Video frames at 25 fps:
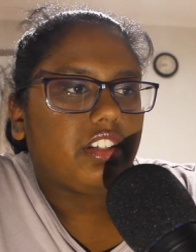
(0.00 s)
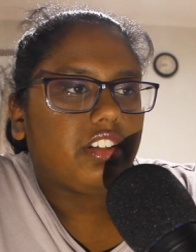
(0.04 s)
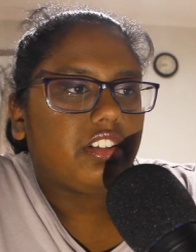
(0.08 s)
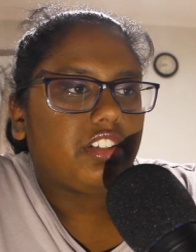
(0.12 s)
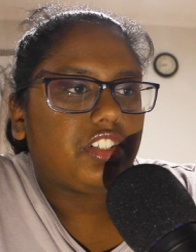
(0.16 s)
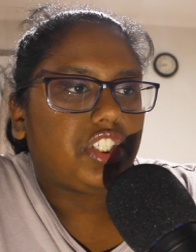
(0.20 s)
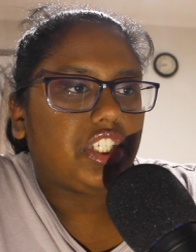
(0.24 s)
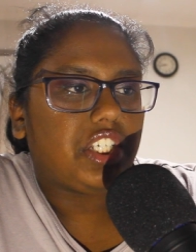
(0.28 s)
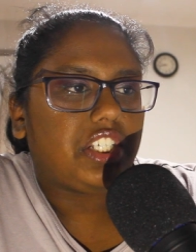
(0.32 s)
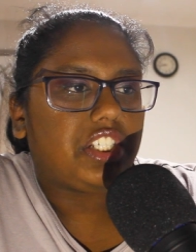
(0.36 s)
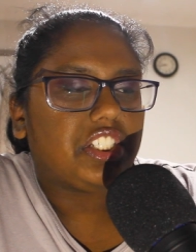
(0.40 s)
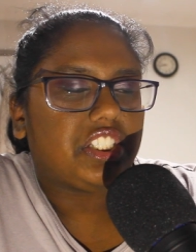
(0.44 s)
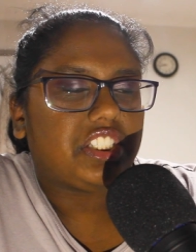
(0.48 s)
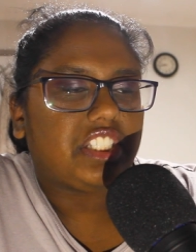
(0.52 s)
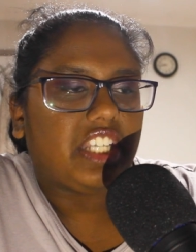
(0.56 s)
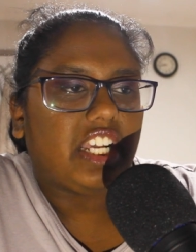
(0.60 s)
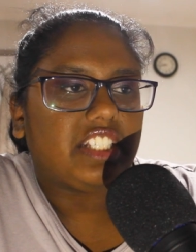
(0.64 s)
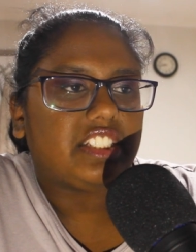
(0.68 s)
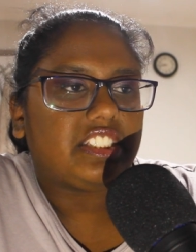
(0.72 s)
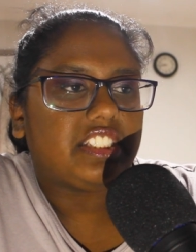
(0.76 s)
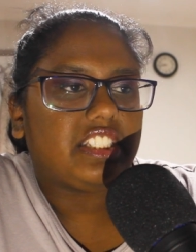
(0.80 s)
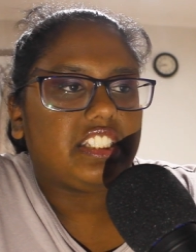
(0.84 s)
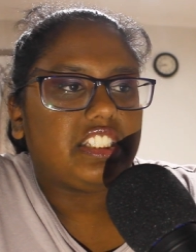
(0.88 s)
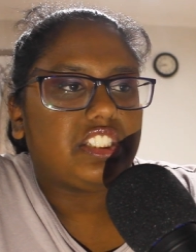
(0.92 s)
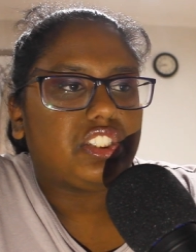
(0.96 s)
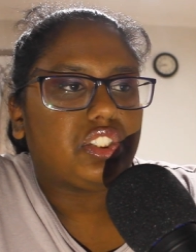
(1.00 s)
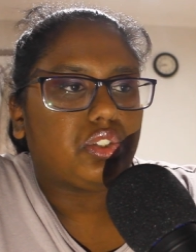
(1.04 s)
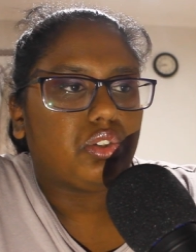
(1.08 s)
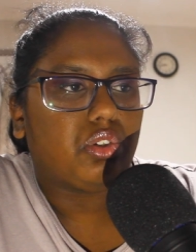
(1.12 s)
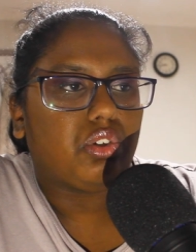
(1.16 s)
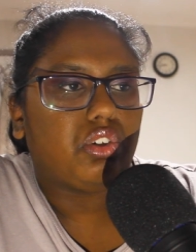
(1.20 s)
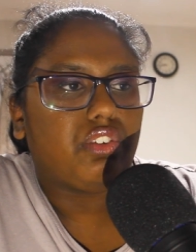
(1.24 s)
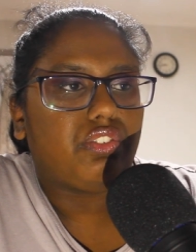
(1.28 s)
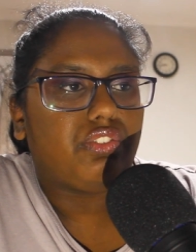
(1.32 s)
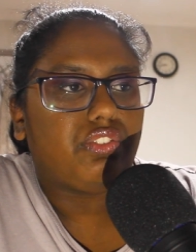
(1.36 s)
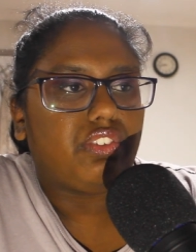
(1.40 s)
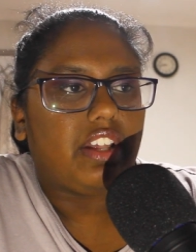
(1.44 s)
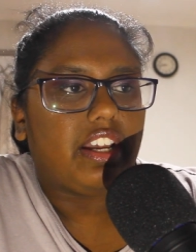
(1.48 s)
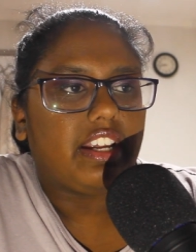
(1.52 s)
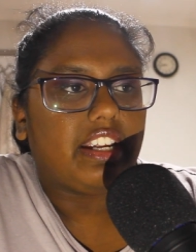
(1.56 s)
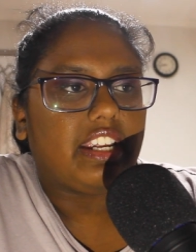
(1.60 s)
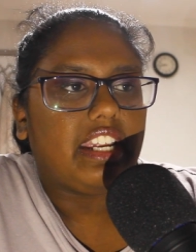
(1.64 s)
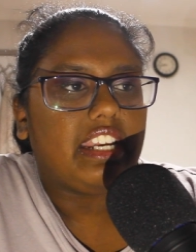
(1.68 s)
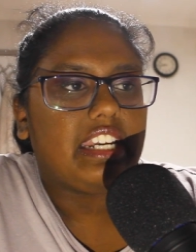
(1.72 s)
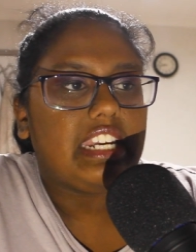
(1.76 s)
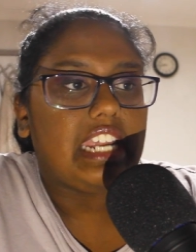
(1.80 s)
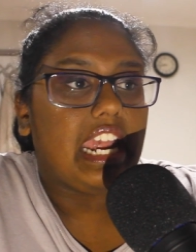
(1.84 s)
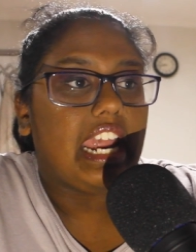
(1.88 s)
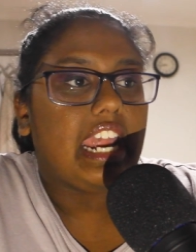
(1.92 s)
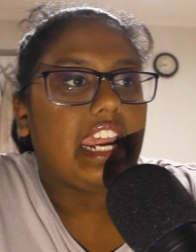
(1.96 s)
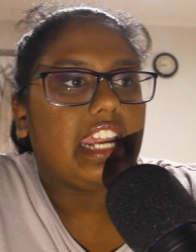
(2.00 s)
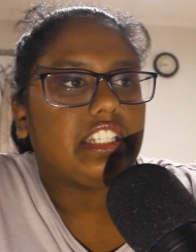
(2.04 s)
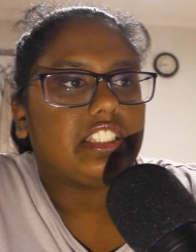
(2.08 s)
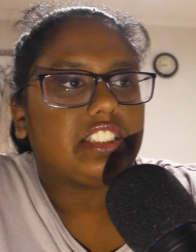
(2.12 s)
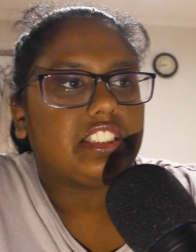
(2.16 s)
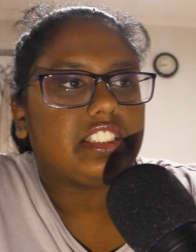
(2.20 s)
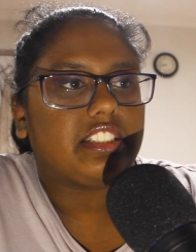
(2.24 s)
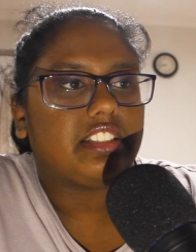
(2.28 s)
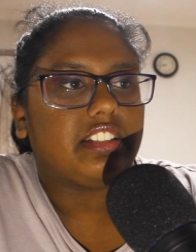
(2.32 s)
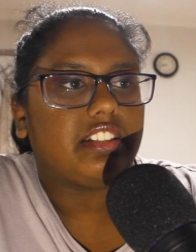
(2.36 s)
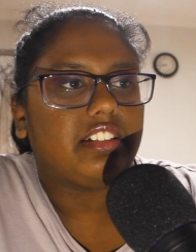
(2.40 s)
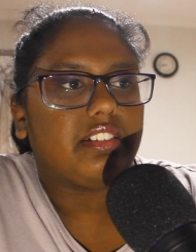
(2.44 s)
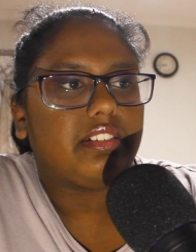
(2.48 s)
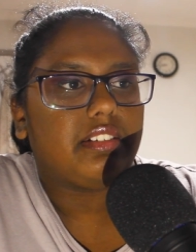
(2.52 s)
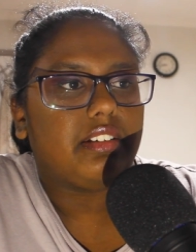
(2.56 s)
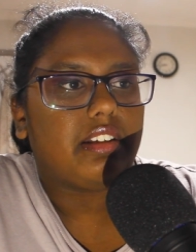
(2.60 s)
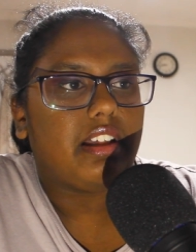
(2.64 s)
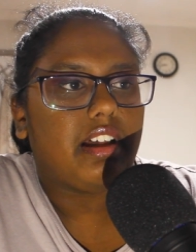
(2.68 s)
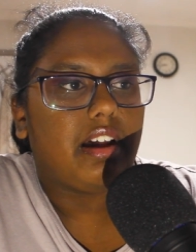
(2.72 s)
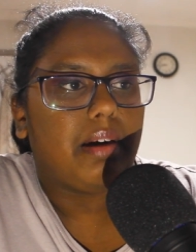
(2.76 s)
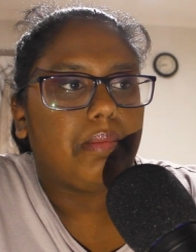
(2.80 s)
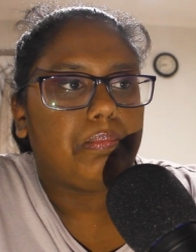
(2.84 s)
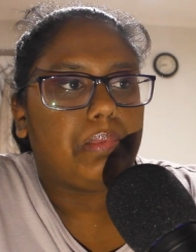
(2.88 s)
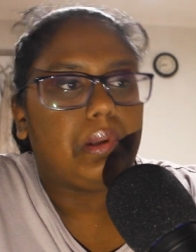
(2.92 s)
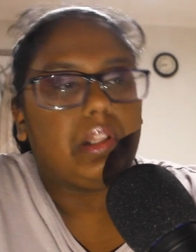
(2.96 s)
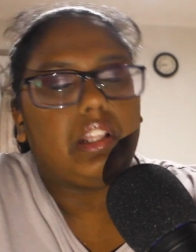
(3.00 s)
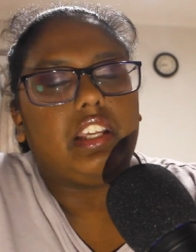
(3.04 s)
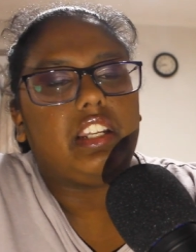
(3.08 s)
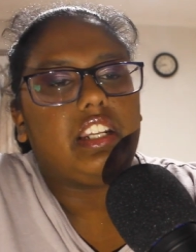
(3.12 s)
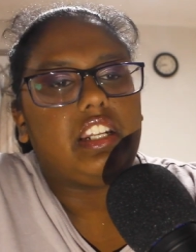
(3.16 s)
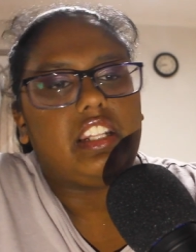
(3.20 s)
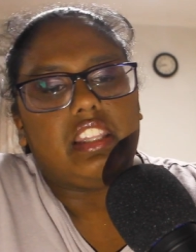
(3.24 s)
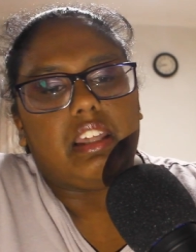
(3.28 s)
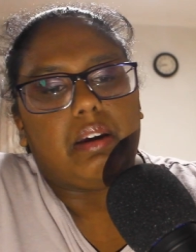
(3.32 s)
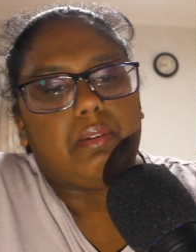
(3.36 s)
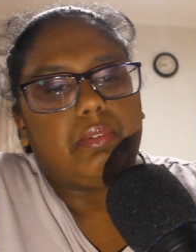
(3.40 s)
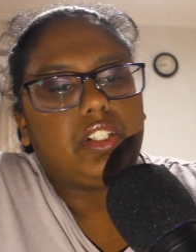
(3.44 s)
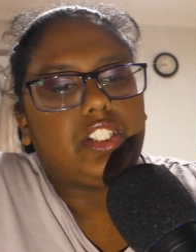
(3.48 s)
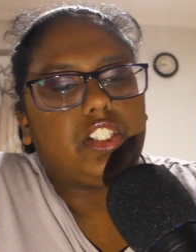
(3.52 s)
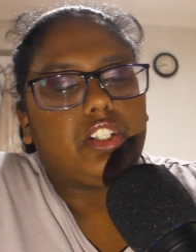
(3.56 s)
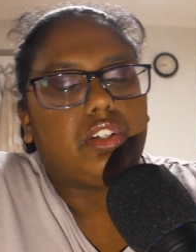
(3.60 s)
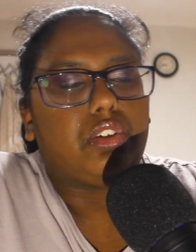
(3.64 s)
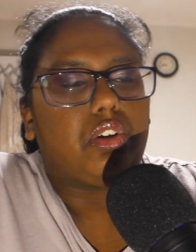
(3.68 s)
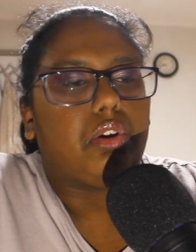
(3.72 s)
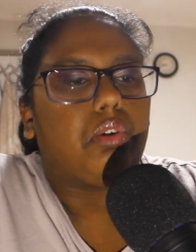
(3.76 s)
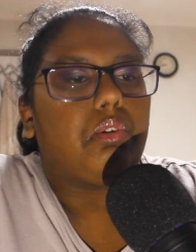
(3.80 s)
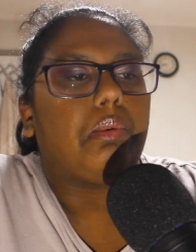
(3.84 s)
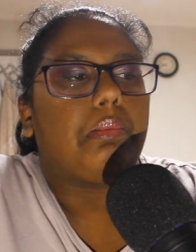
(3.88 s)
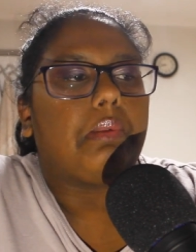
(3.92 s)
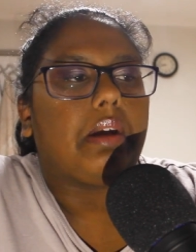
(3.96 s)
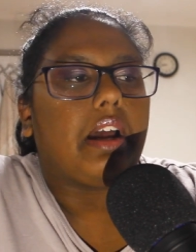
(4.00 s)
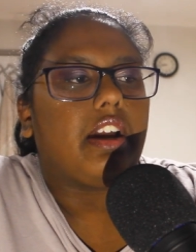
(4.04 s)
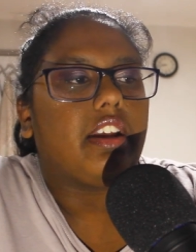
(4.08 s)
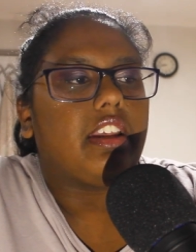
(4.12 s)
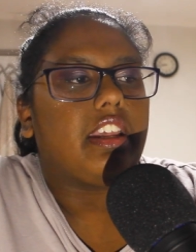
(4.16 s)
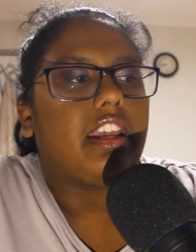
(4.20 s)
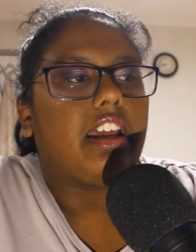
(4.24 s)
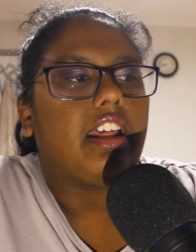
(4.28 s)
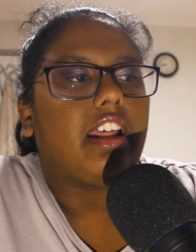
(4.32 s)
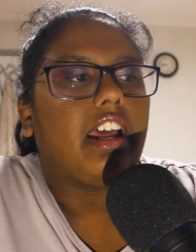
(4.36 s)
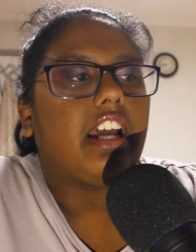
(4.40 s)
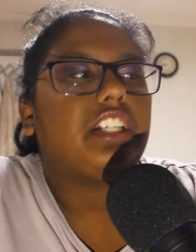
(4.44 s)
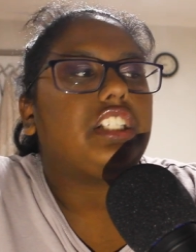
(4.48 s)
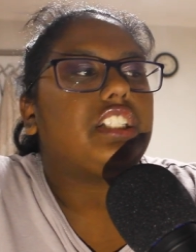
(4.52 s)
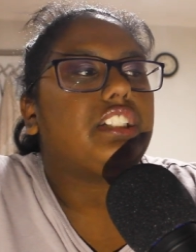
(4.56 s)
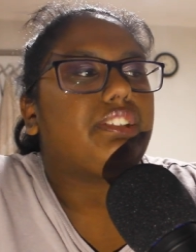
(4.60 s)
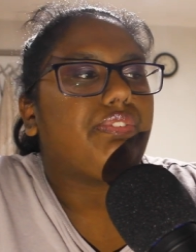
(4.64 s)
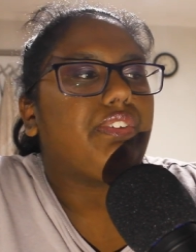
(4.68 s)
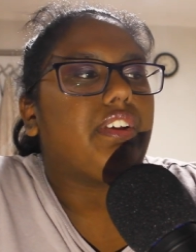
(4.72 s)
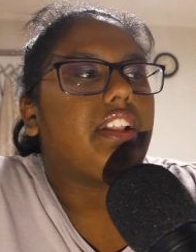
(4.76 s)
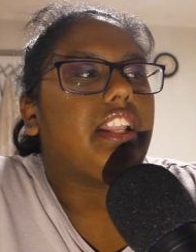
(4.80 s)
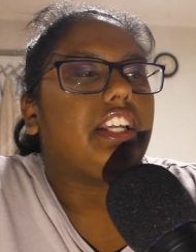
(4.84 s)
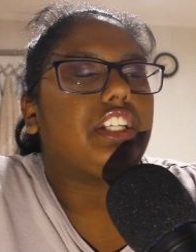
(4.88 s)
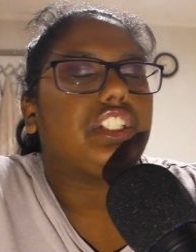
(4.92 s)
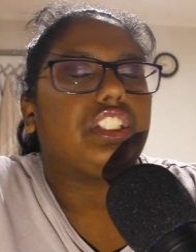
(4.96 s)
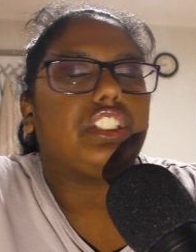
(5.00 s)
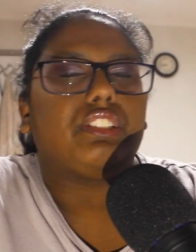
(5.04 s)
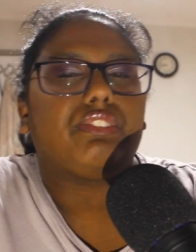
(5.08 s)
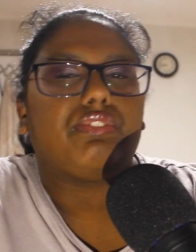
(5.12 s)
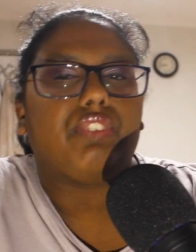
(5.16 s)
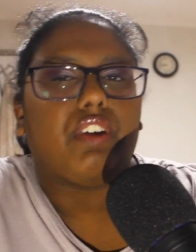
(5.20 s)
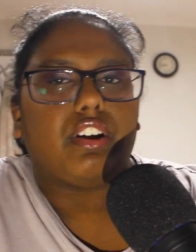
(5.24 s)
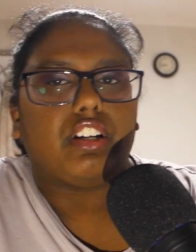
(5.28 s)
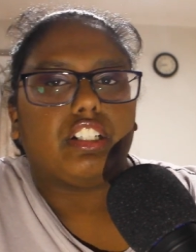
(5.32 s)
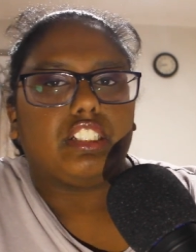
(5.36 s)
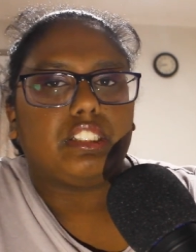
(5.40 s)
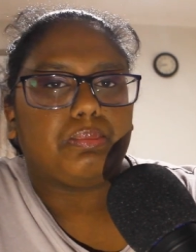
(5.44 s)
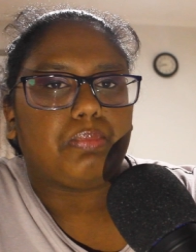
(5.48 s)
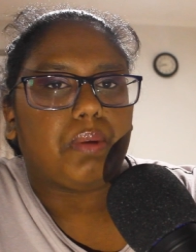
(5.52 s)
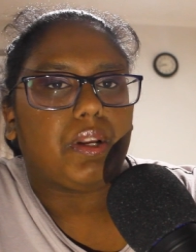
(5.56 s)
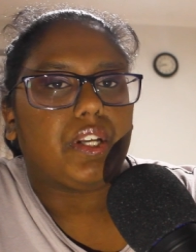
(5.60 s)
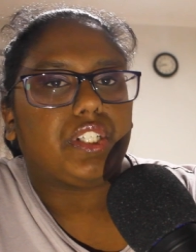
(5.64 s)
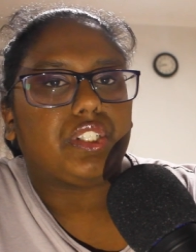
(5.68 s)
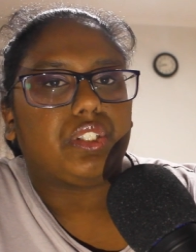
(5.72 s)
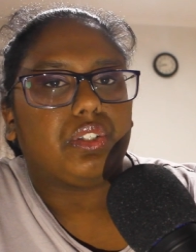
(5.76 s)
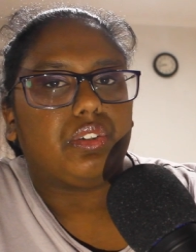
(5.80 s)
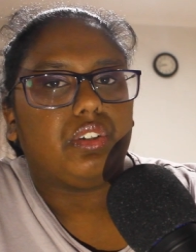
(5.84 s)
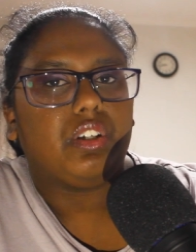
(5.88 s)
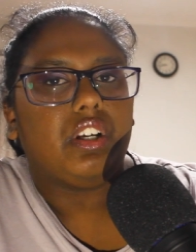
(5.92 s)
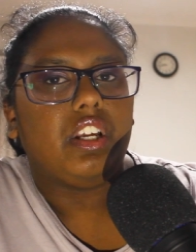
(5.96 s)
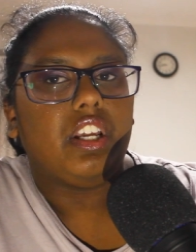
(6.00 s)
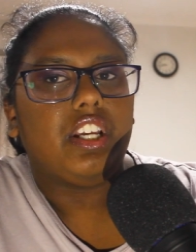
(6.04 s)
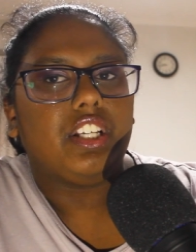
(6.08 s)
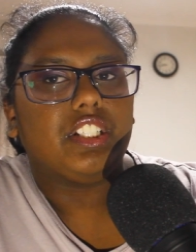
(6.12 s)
she just has this sort of, like, enhanced ability that we don't know about yet. I just feel like she's very special.